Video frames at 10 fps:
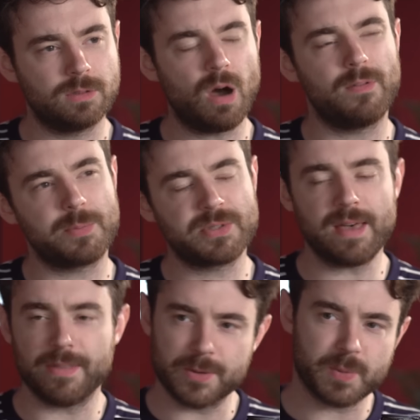oh, I've
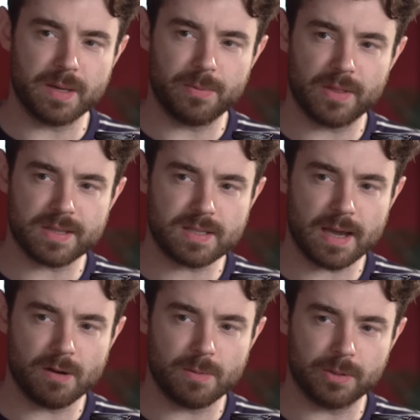upset those people, that's
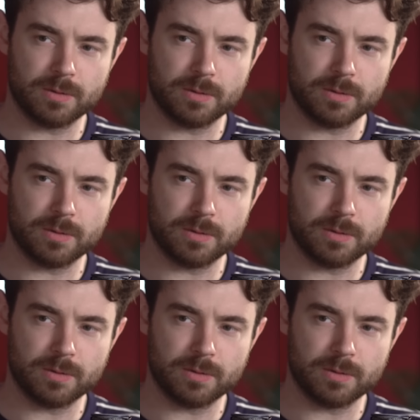terrible?